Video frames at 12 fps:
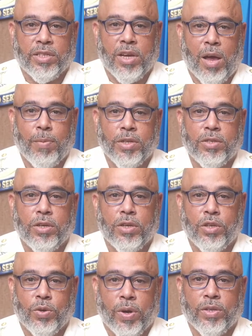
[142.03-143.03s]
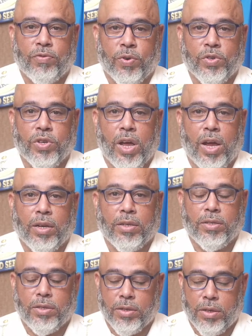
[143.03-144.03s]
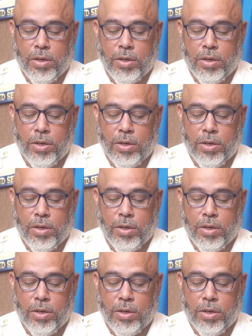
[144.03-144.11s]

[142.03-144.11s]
Thomas, U.S. Virgin Islands.